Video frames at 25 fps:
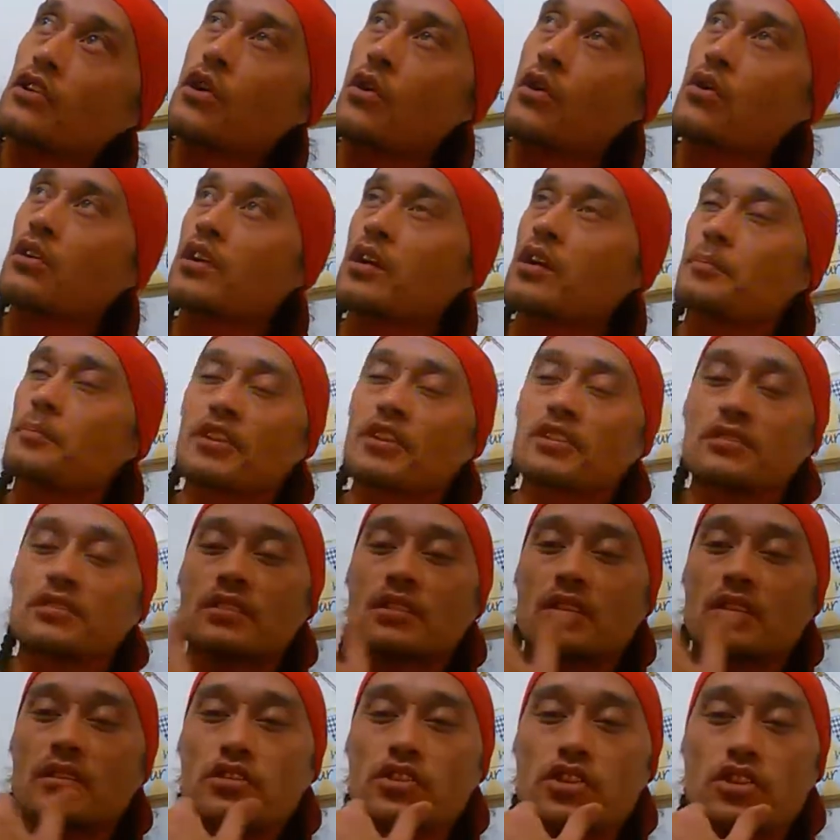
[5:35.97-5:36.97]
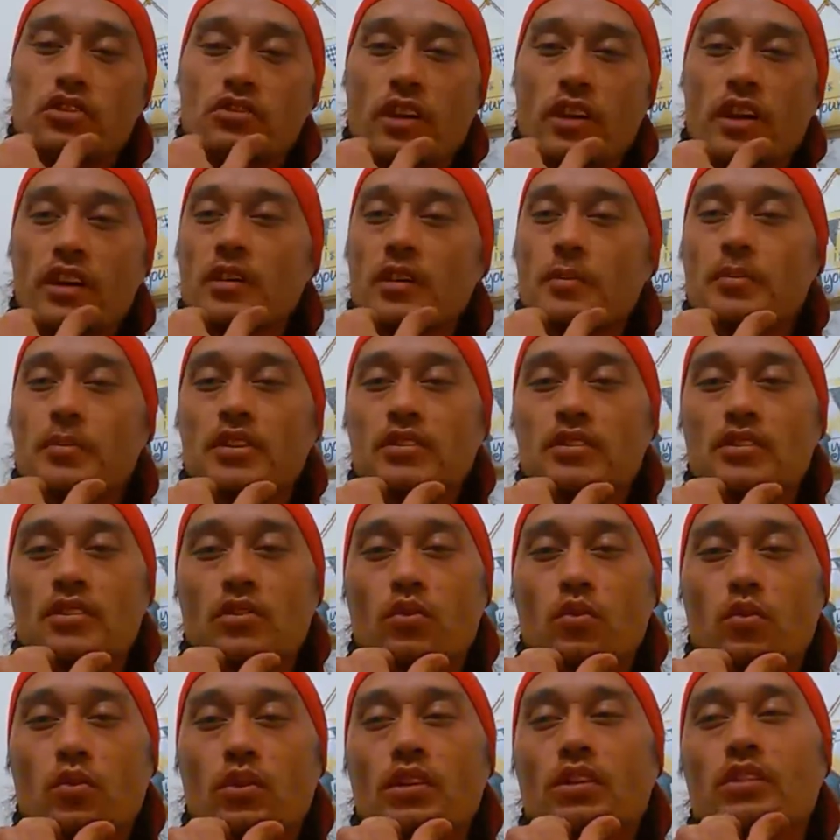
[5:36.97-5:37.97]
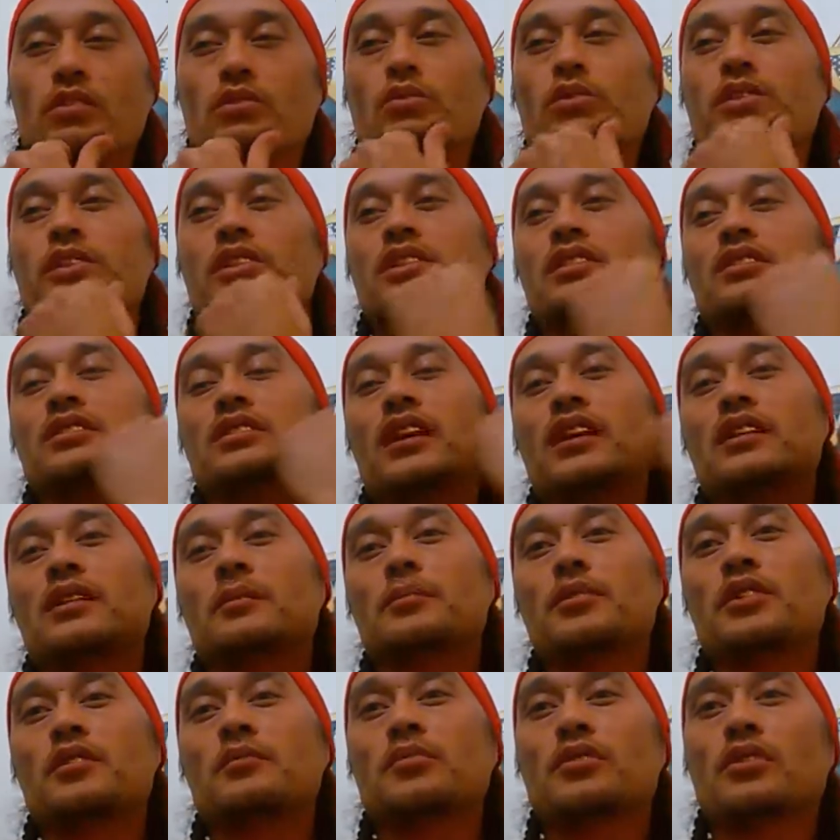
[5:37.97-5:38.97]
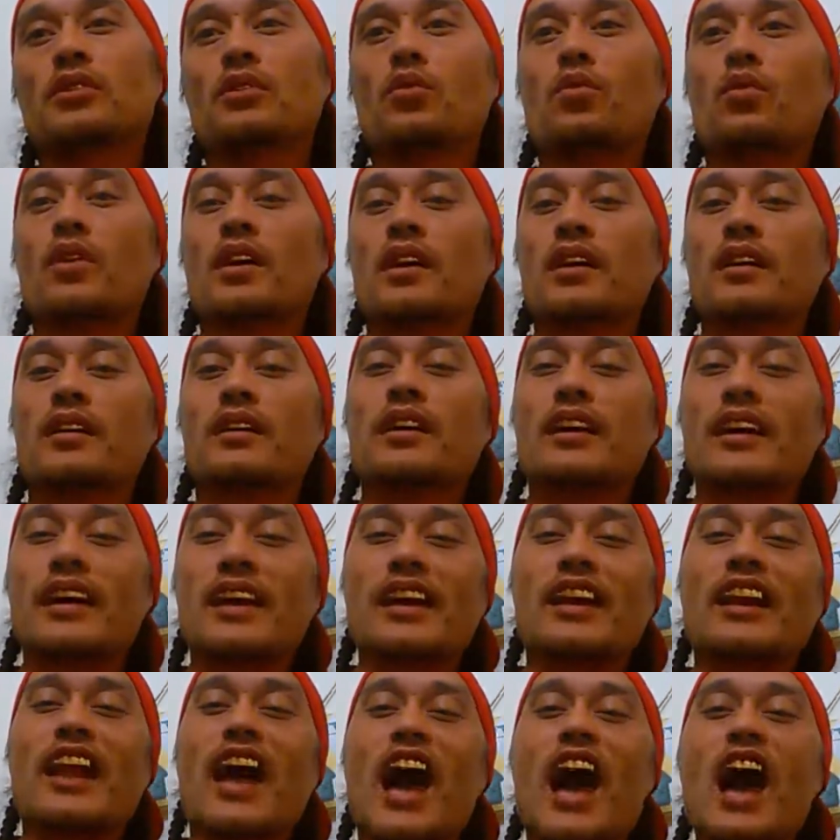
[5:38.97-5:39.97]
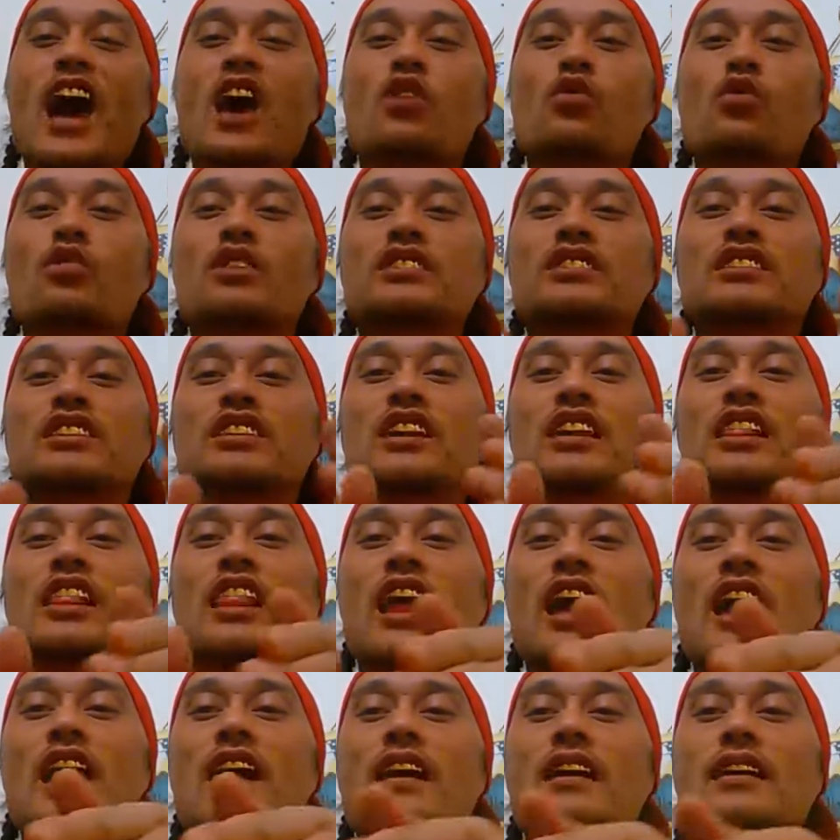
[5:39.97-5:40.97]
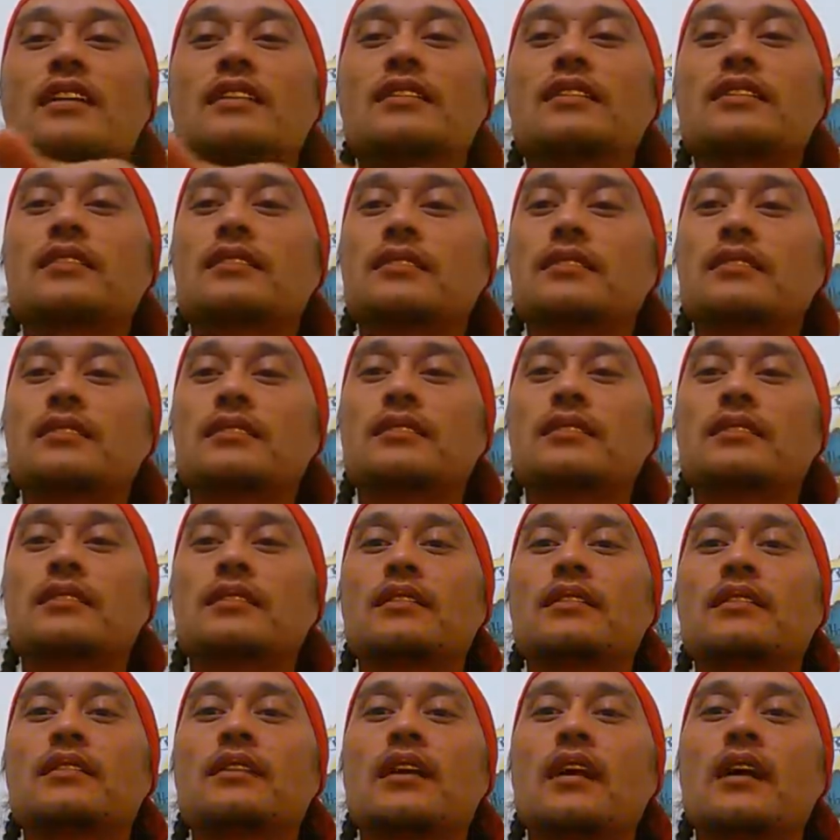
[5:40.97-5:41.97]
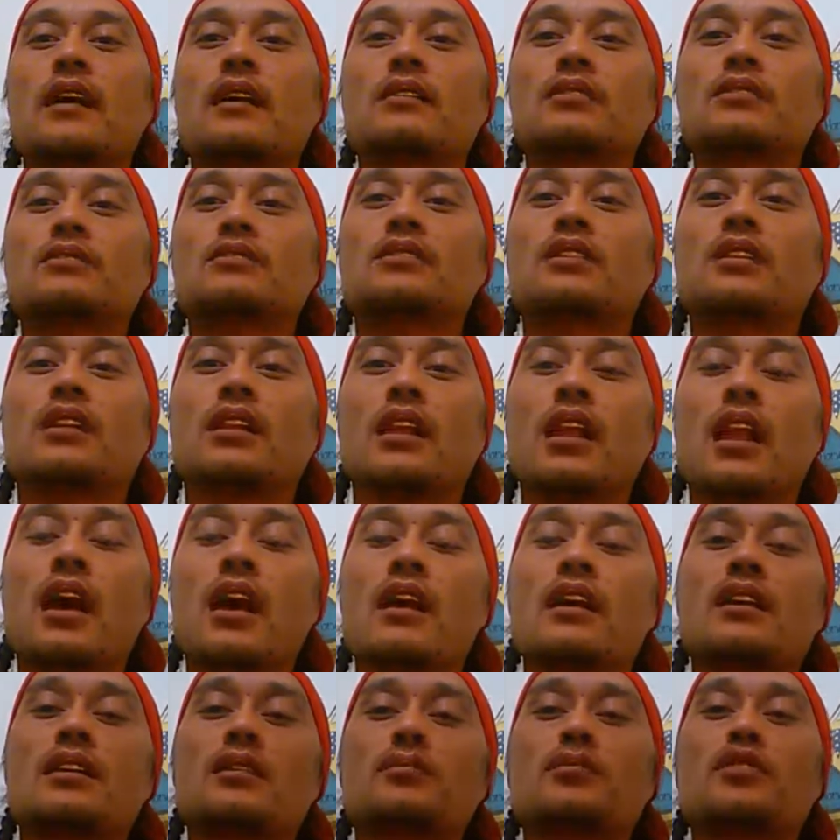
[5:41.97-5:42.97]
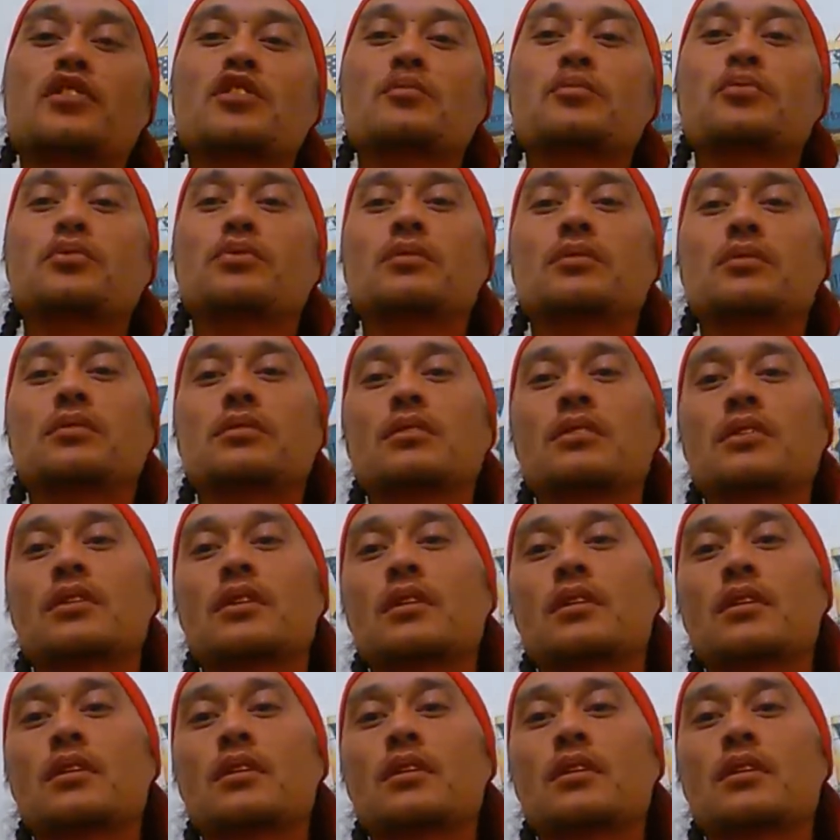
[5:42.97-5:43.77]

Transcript: going up into the, straight up into the whirlwind, taking people away. And I was in a line. I was in a line of people